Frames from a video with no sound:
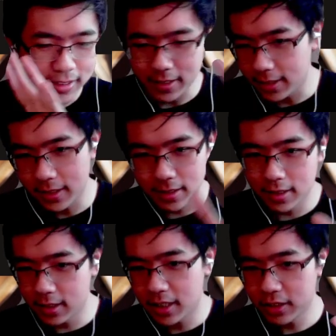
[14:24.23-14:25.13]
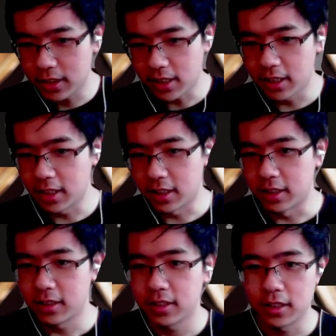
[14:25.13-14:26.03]
I'll just end it
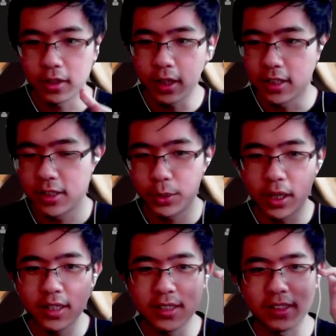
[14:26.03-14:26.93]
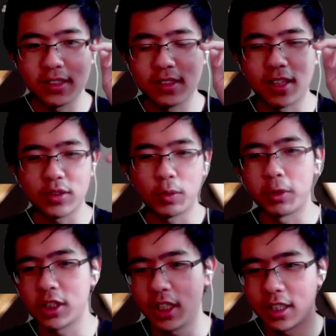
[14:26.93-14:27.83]
here. Okay, see you guys. Thanks for
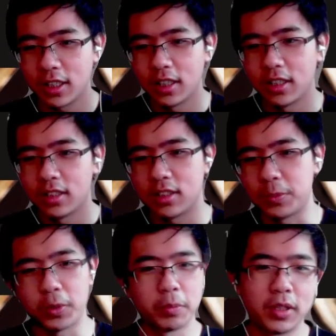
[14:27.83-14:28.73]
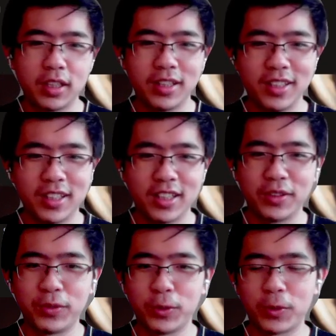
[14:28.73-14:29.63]
watching. Support me
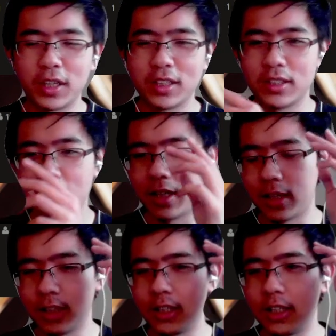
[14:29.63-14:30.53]
if you want, and